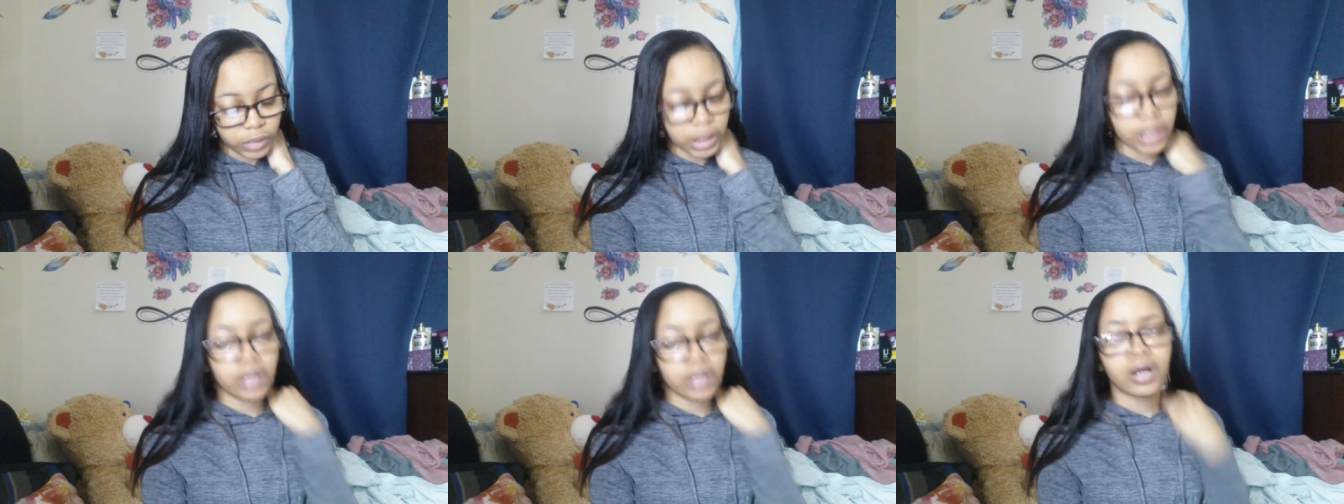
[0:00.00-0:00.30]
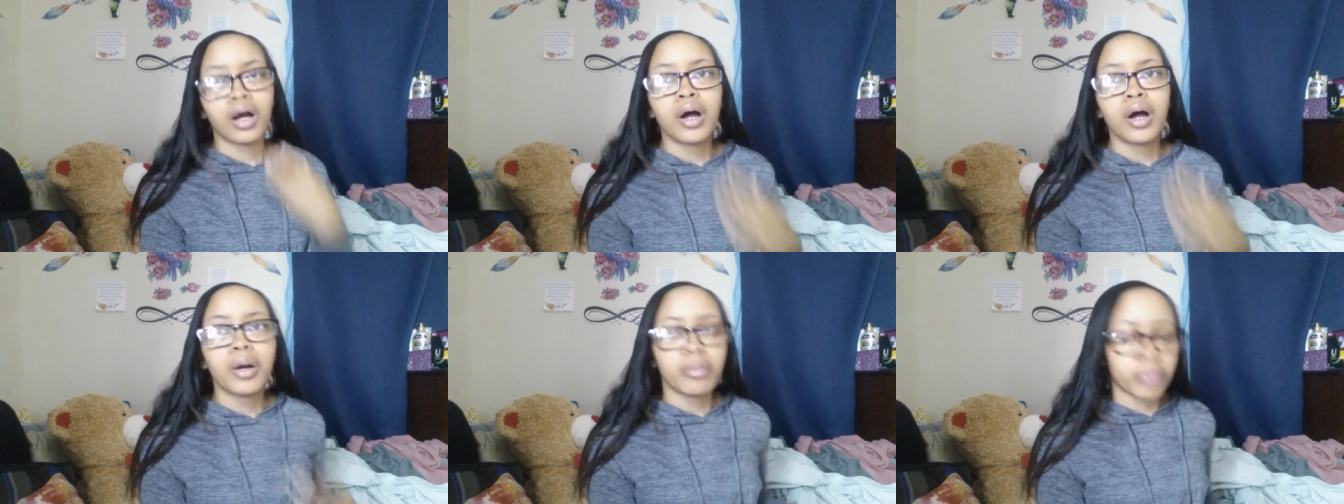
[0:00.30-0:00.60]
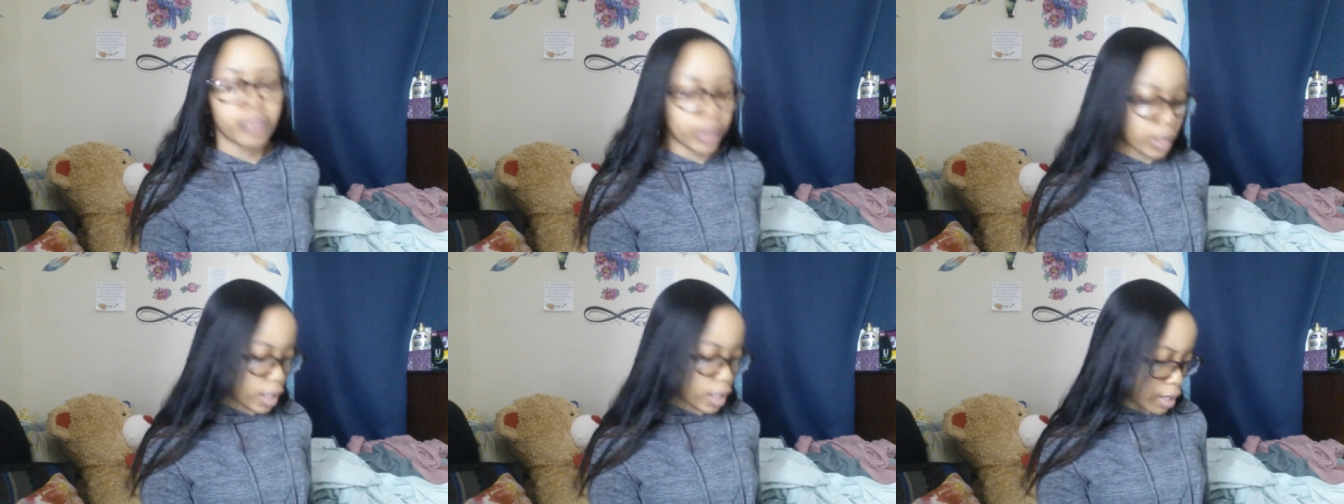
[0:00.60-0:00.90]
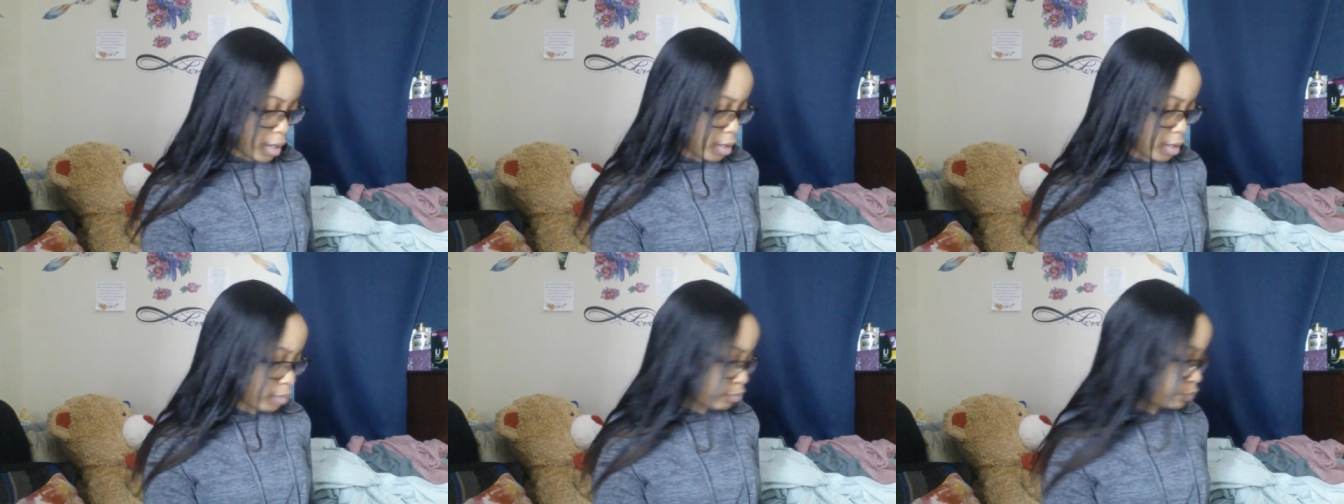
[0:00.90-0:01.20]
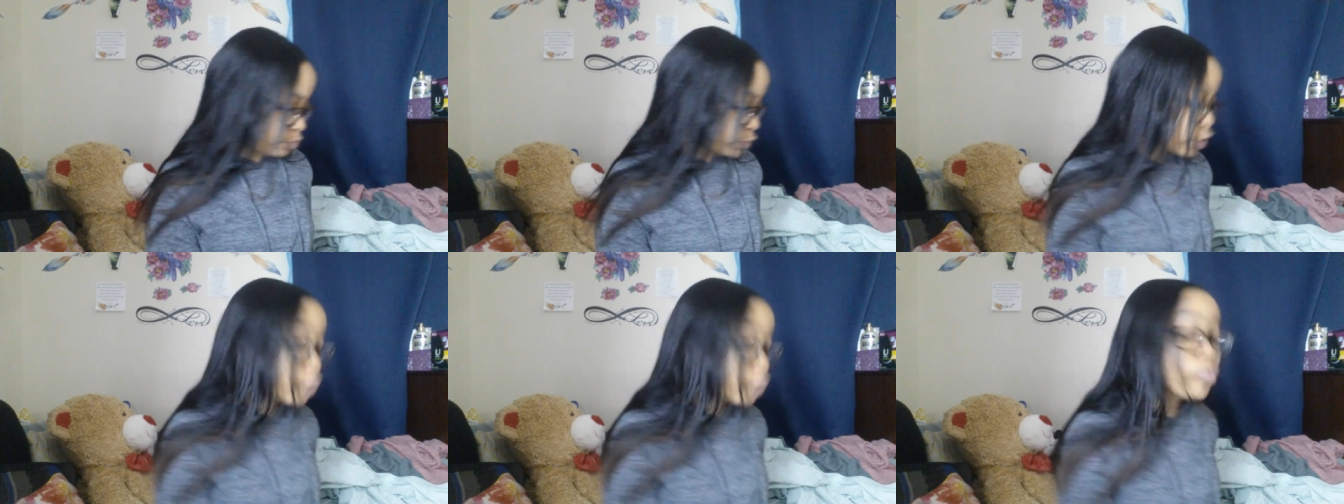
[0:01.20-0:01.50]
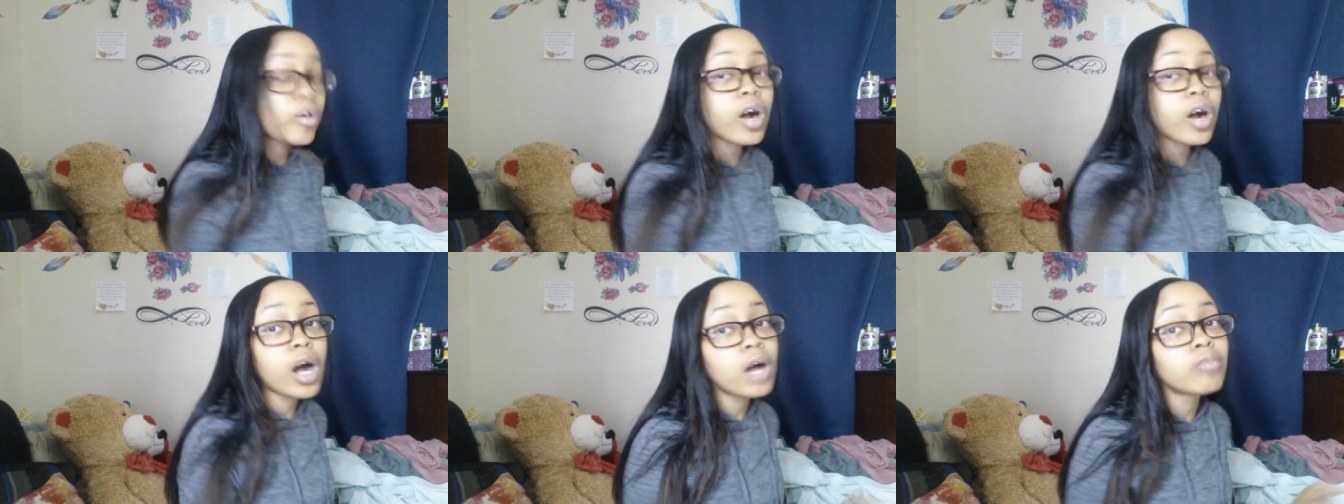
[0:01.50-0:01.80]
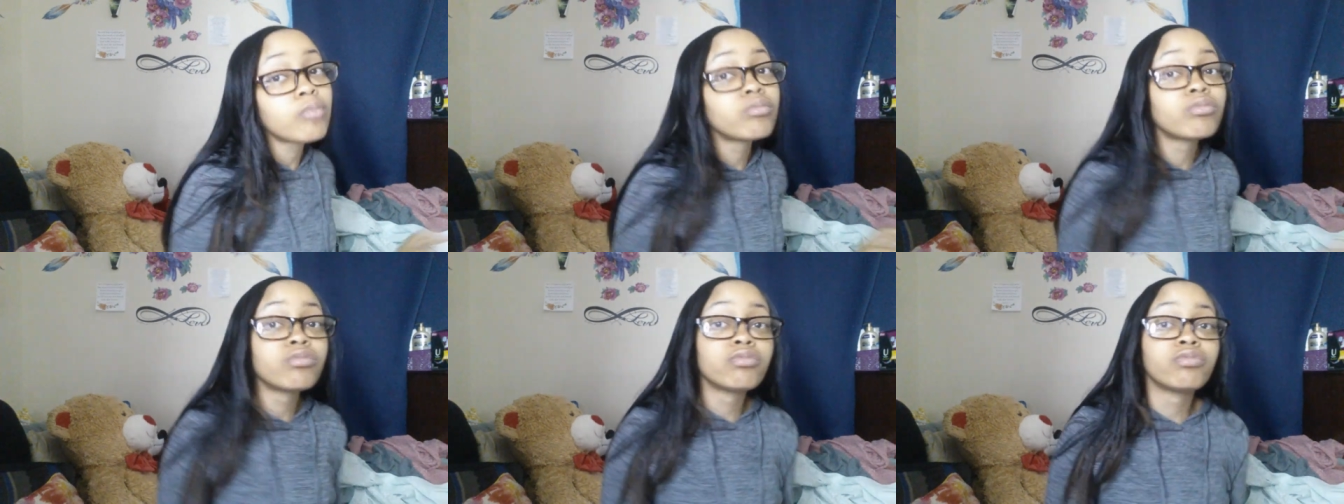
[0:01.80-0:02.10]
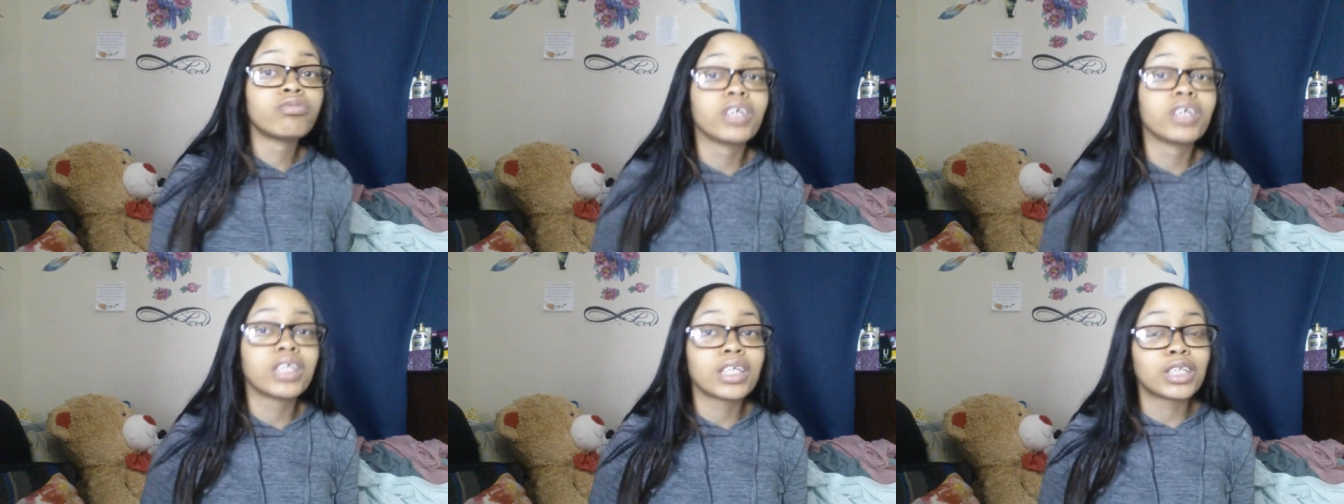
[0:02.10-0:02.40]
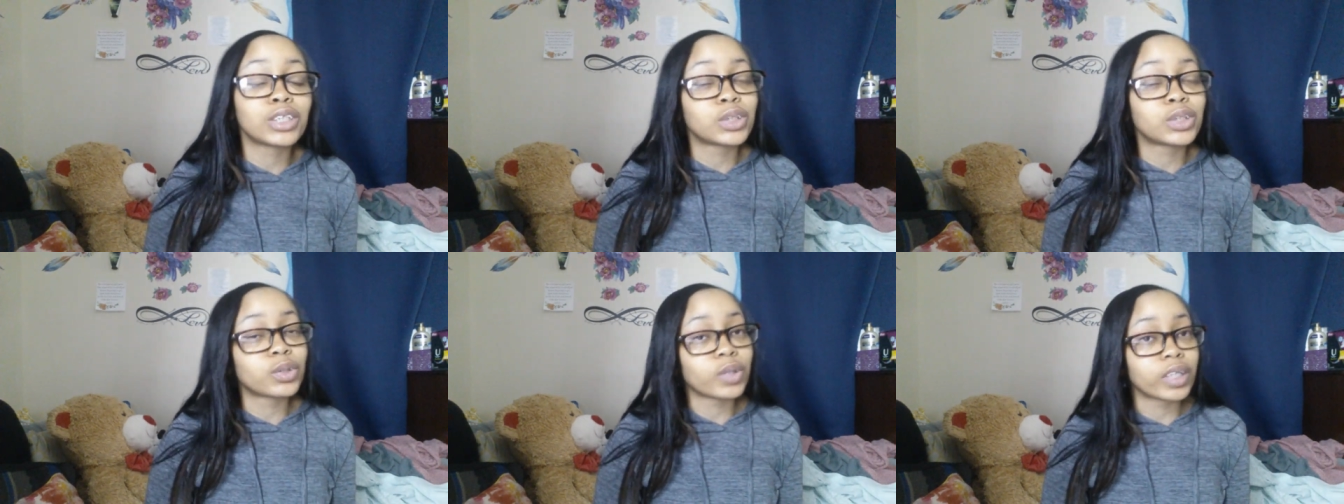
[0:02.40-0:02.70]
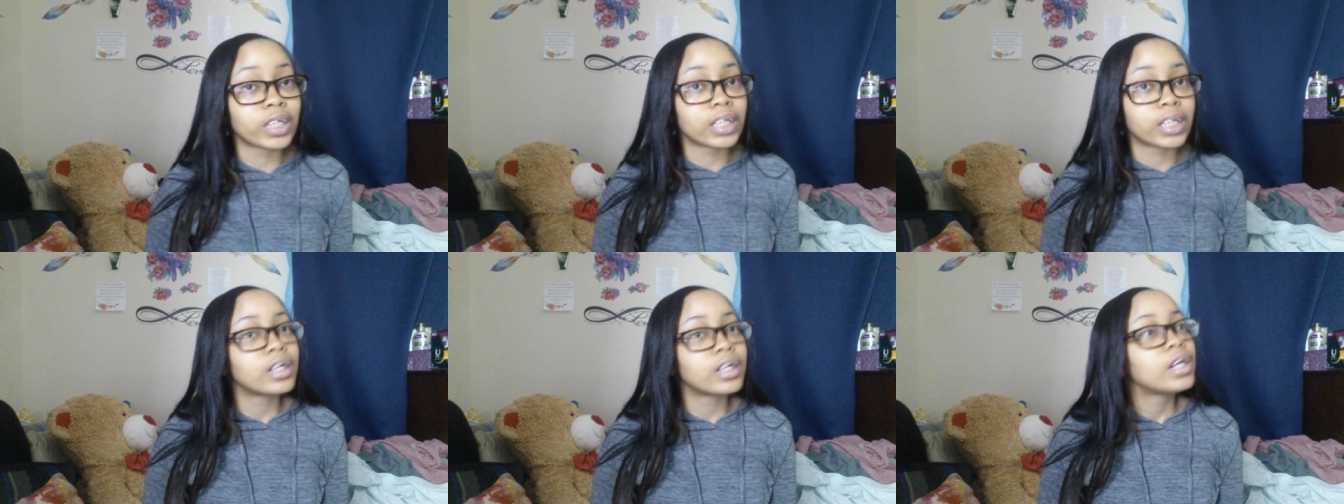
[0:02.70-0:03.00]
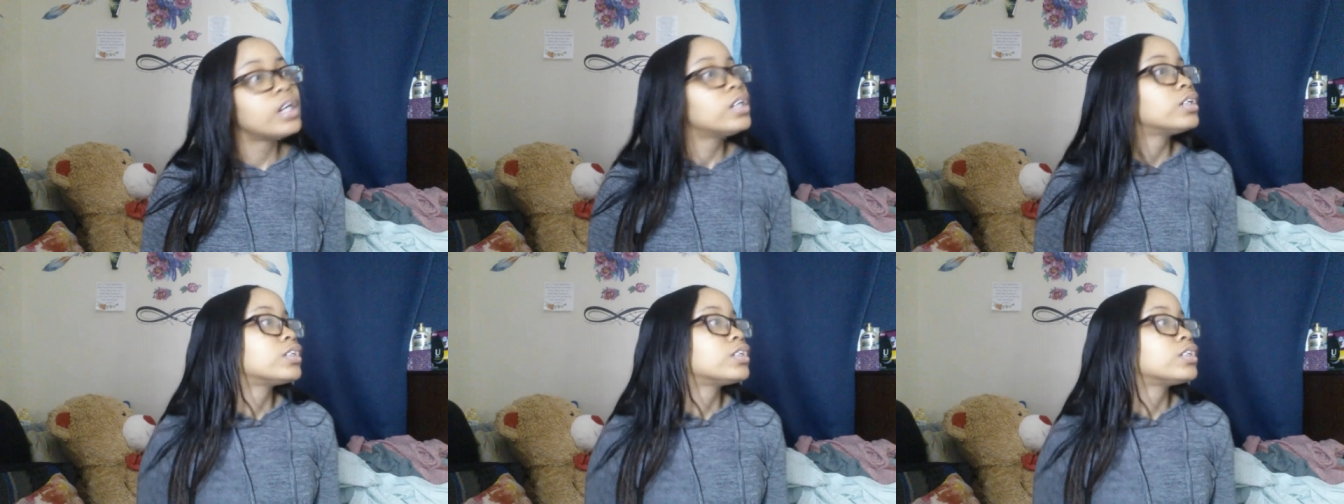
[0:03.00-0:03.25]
Yeah. But um, so far, I'm really enjoying it.